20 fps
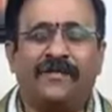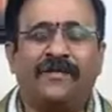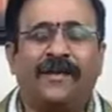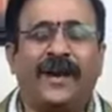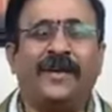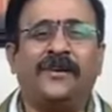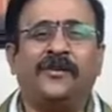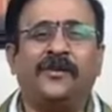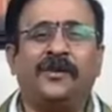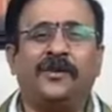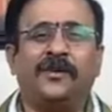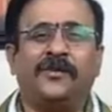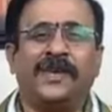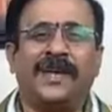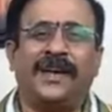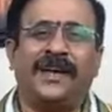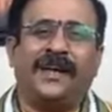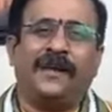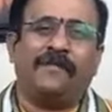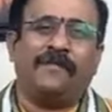Why don't you
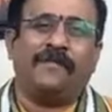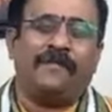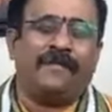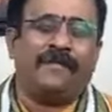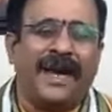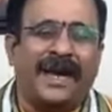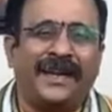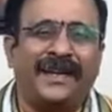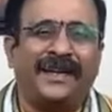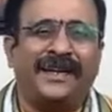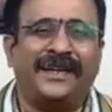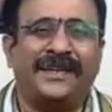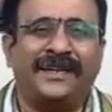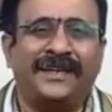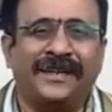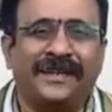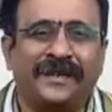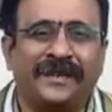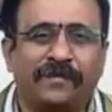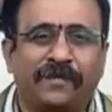tell her my
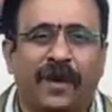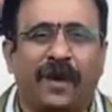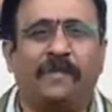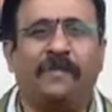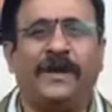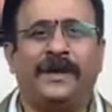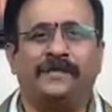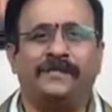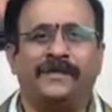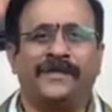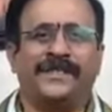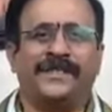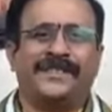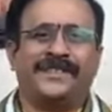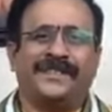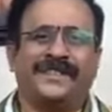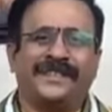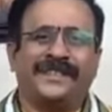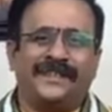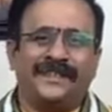
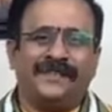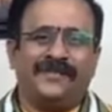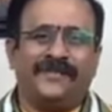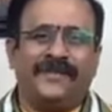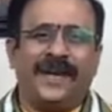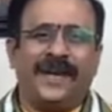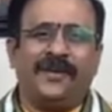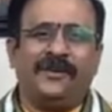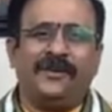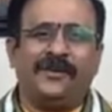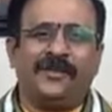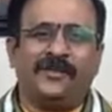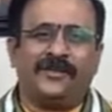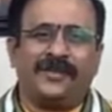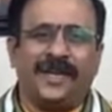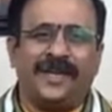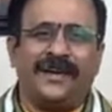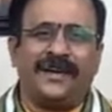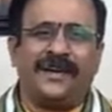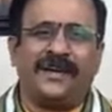problems? Why don't you
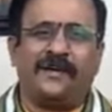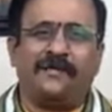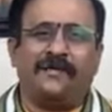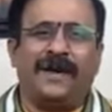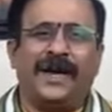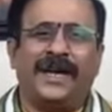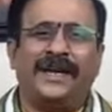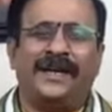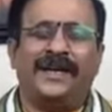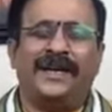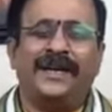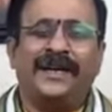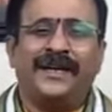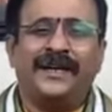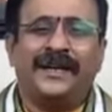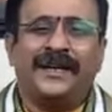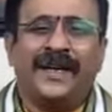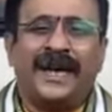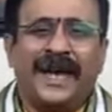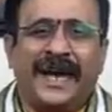tell her my
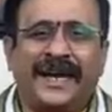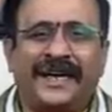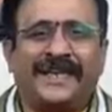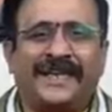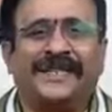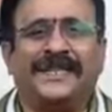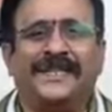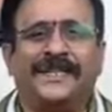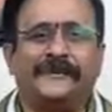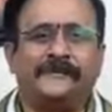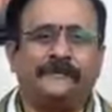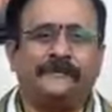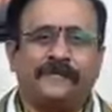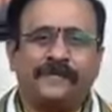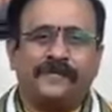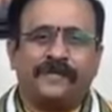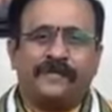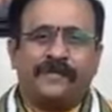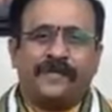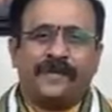agony?
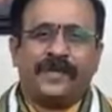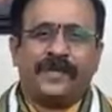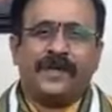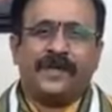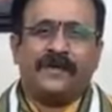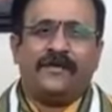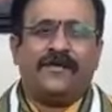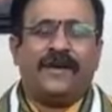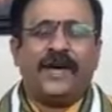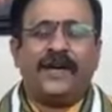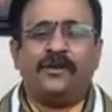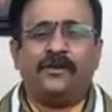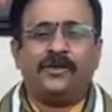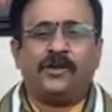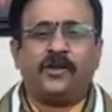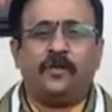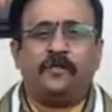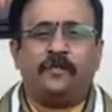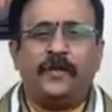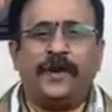Why
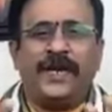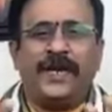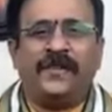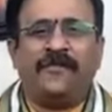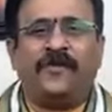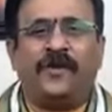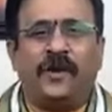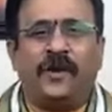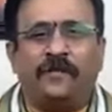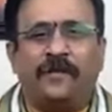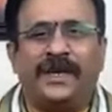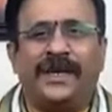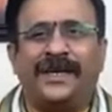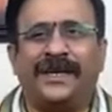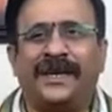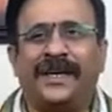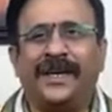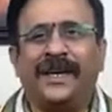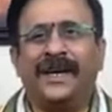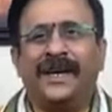don't you plead for
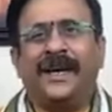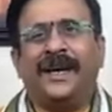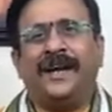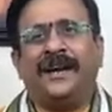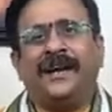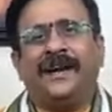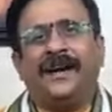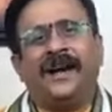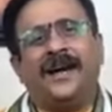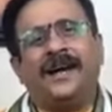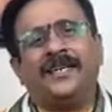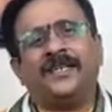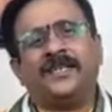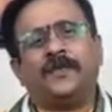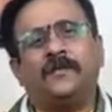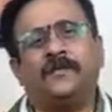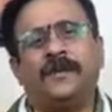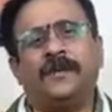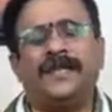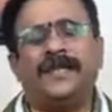me and
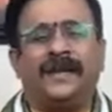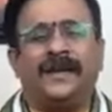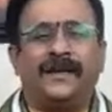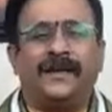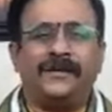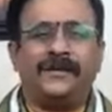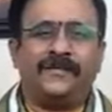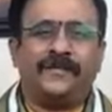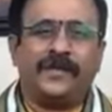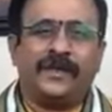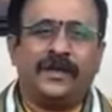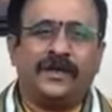ask mother